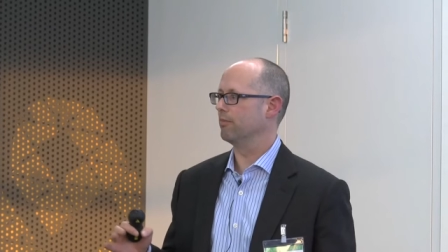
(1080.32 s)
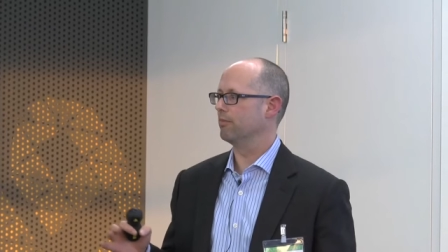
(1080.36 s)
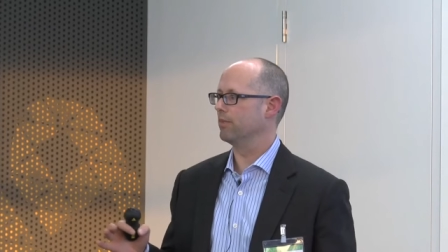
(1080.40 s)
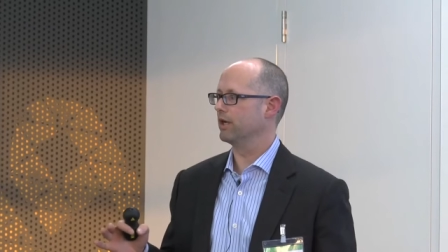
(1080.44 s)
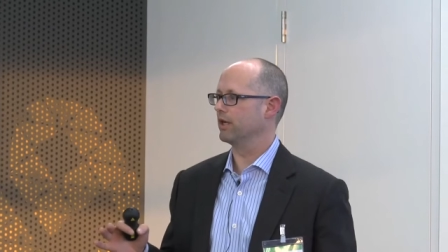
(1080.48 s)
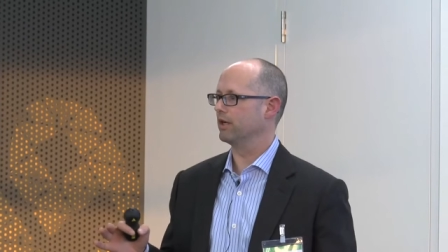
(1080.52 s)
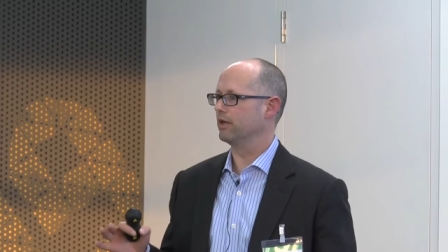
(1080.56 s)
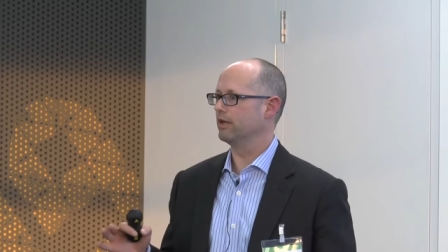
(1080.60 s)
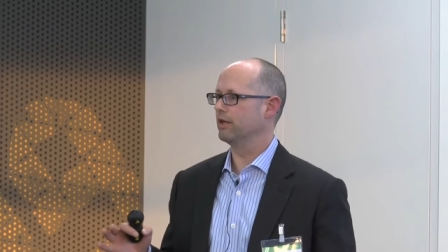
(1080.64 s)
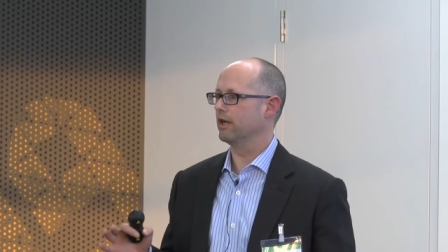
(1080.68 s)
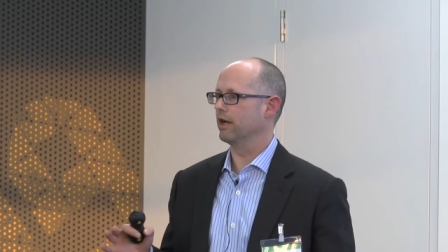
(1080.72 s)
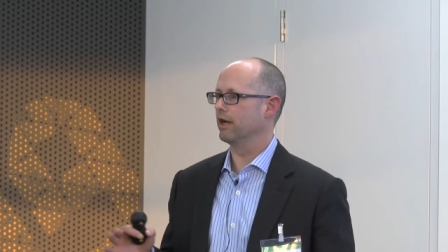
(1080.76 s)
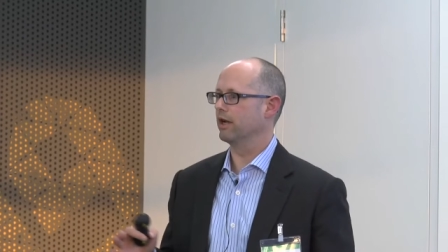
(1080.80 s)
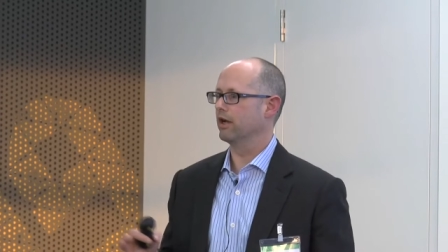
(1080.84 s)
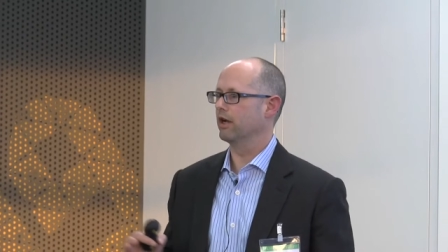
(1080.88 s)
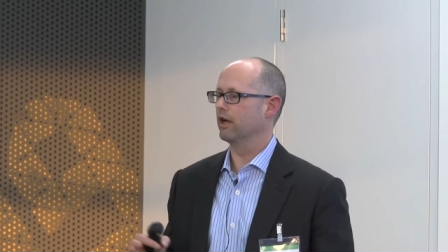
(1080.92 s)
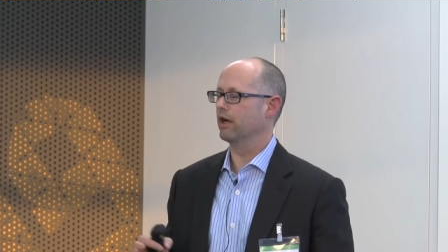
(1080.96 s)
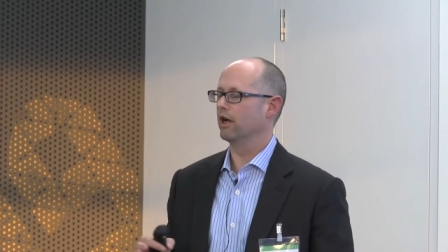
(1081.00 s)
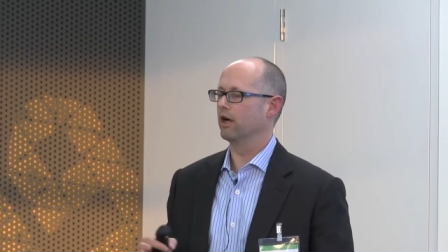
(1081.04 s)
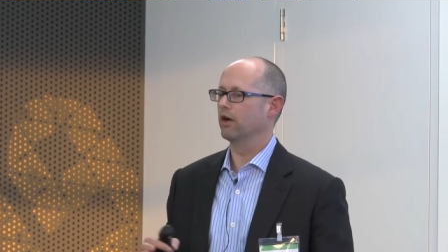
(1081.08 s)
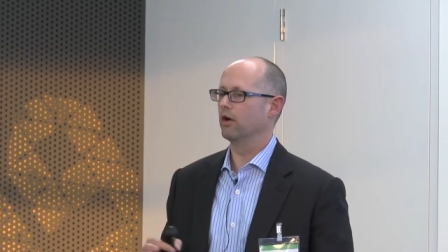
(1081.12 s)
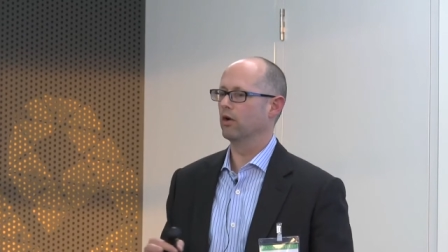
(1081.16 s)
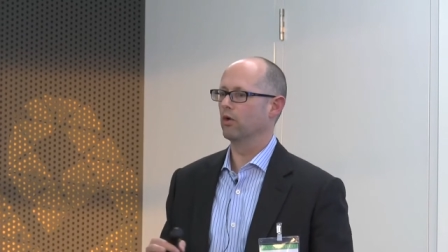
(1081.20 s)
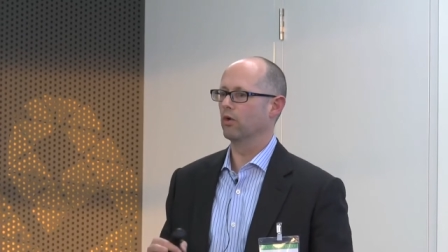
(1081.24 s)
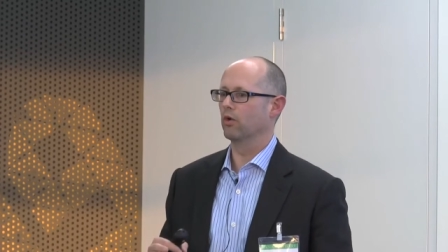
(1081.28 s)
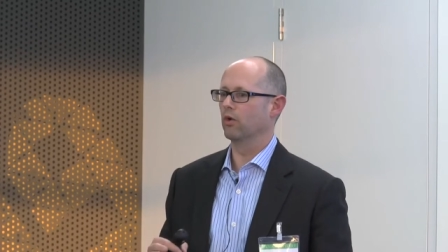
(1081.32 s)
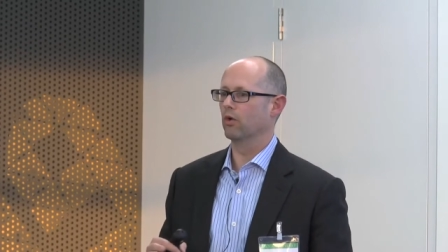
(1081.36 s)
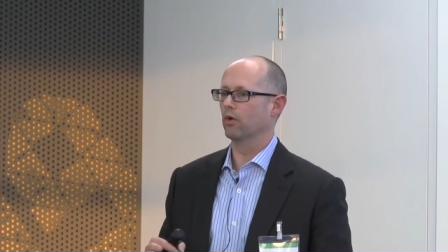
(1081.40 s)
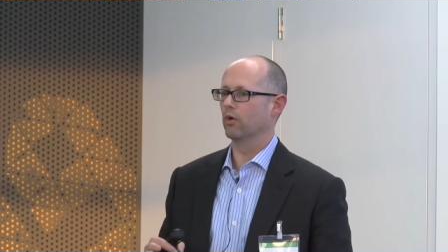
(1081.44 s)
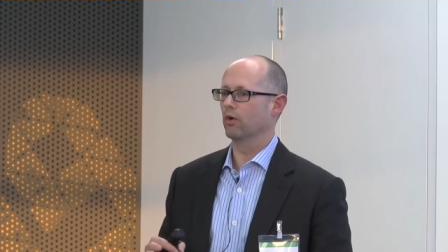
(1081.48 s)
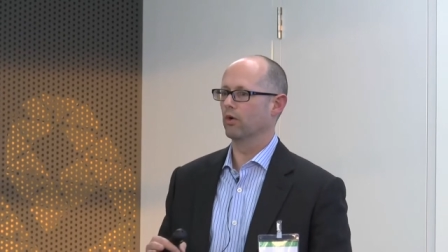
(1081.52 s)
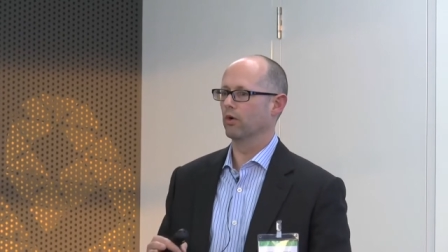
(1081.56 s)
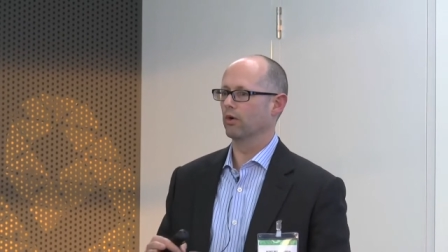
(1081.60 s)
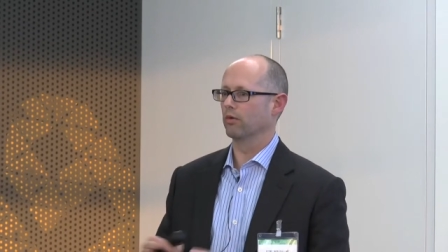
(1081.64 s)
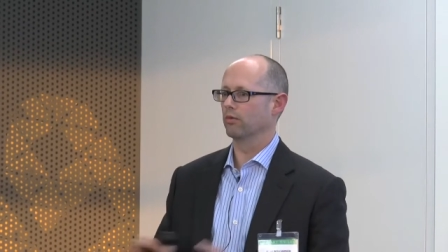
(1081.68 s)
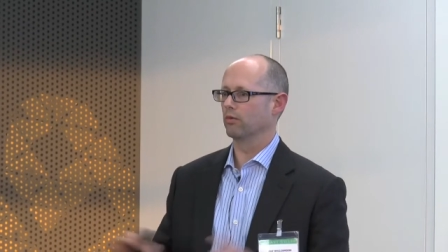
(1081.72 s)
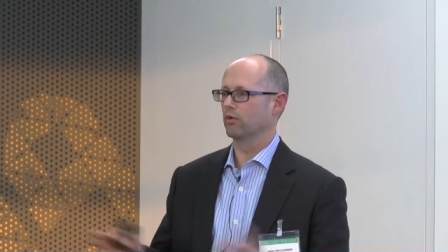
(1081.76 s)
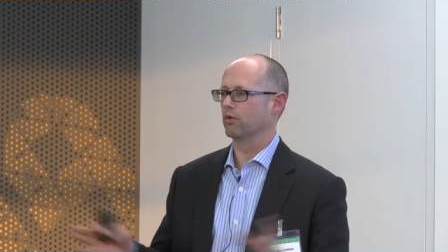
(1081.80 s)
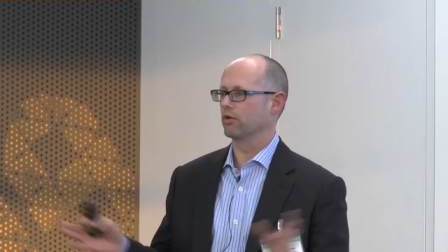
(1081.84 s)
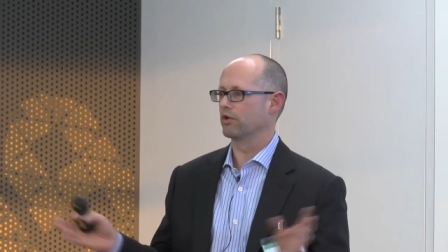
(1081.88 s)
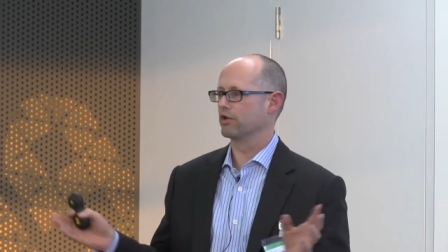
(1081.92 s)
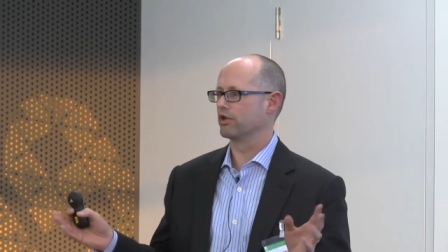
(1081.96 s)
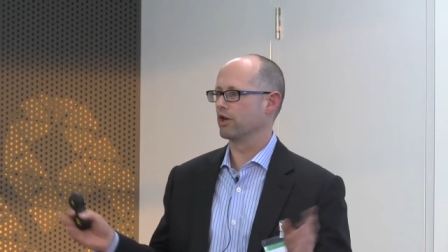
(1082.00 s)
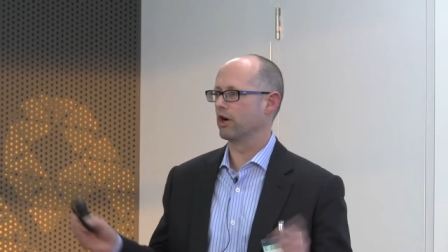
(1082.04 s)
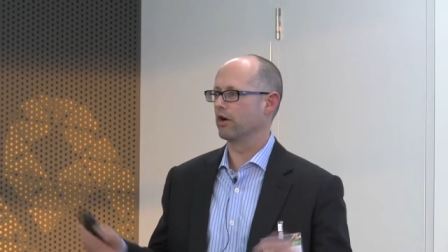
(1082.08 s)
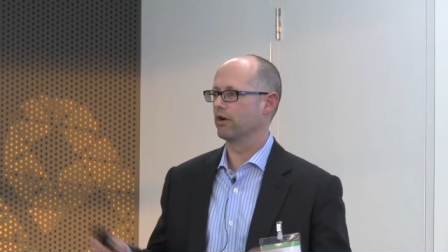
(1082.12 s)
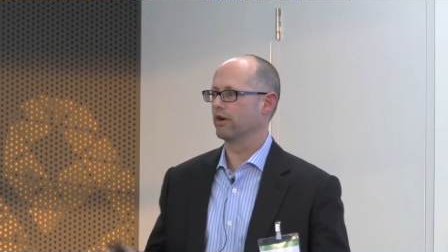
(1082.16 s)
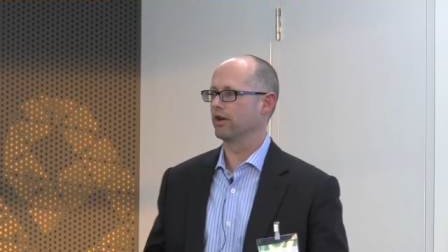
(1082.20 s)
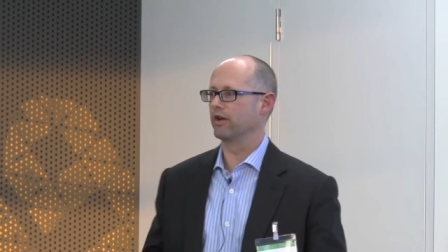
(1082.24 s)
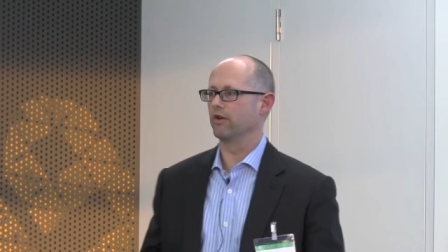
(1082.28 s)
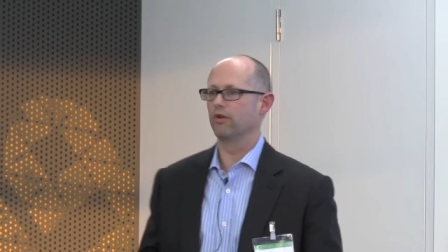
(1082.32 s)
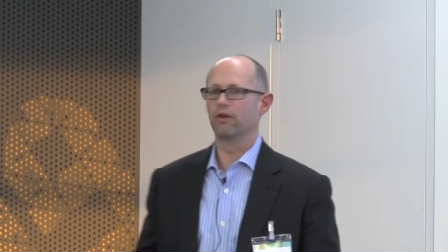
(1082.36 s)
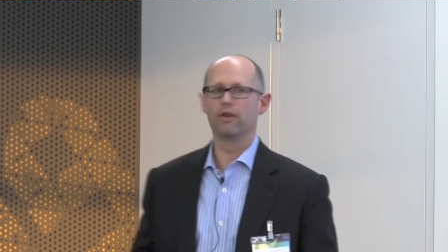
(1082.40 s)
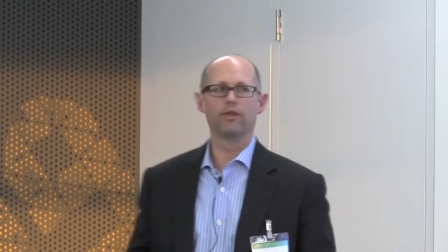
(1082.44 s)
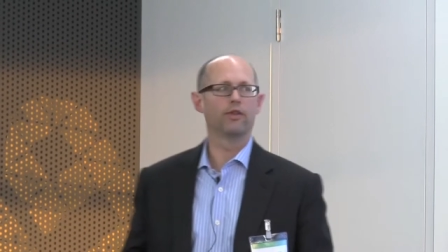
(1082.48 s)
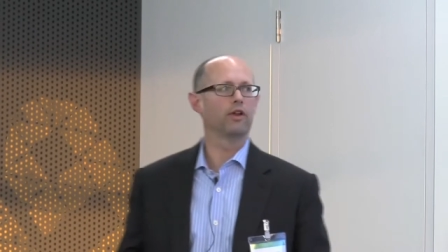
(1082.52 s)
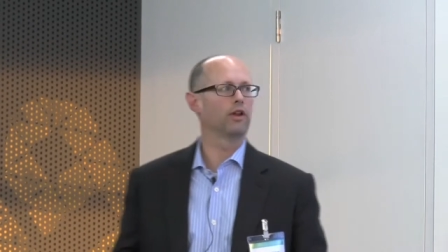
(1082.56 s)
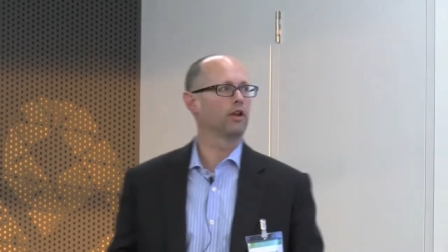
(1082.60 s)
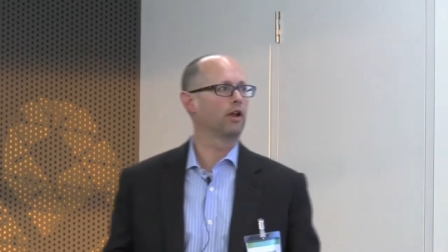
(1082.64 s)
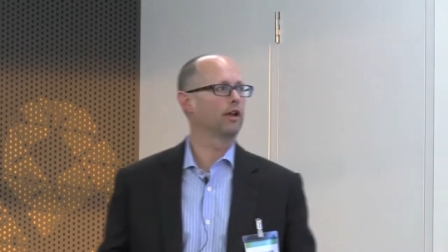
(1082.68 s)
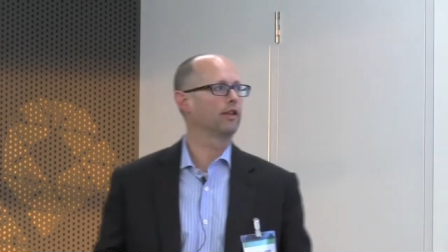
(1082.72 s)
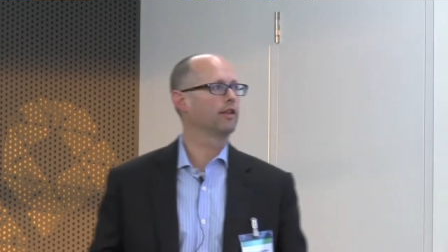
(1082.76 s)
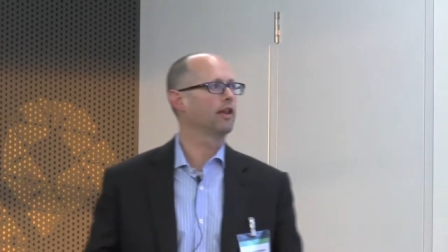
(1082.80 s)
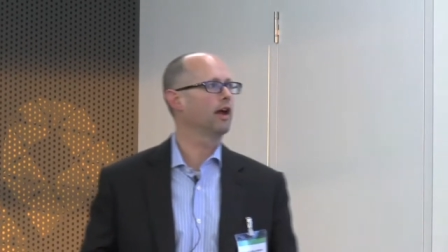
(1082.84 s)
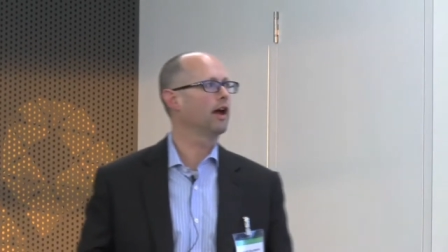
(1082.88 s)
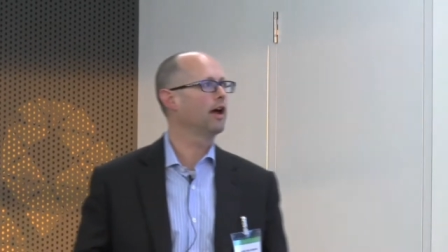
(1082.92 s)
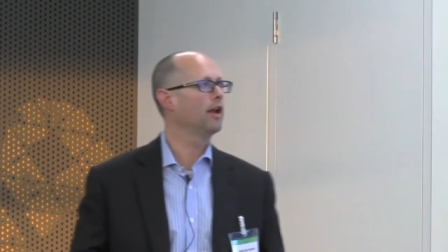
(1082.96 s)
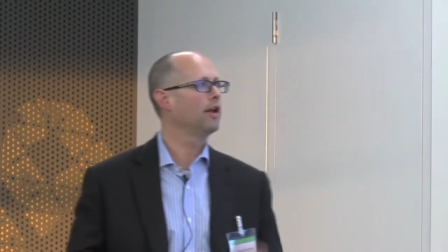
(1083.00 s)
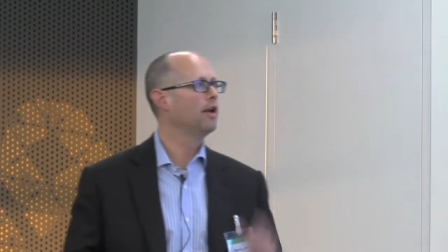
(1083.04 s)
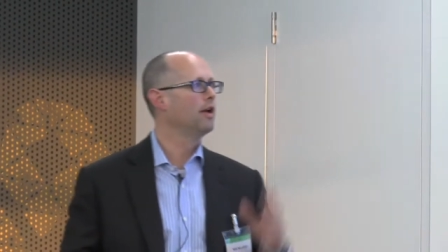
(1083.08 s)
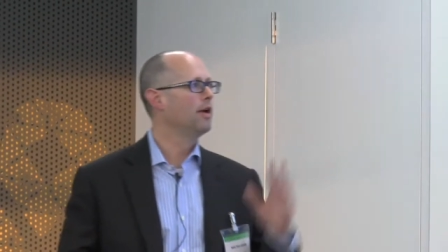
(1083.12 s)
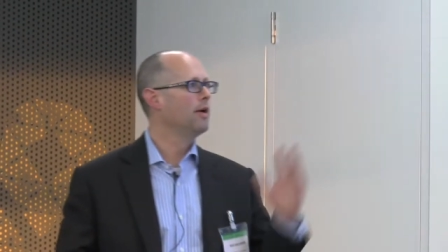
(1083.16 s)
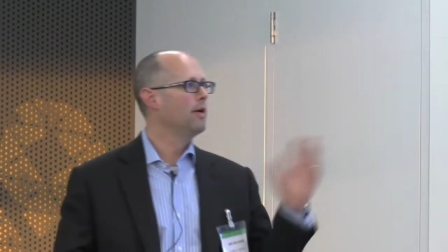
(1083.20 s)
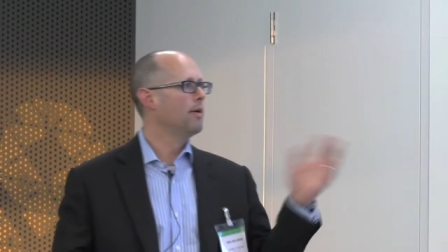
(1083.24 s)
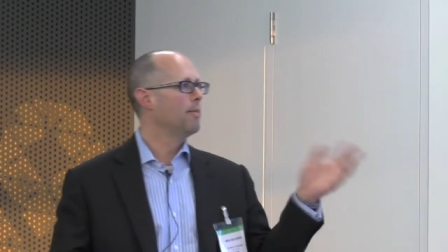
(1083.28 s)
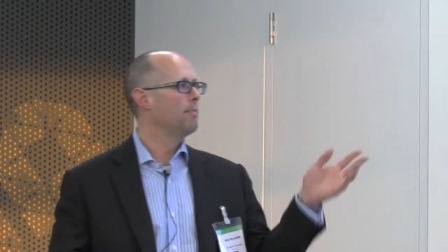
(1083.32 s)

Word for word: of the big data or, or sharding or anything like that.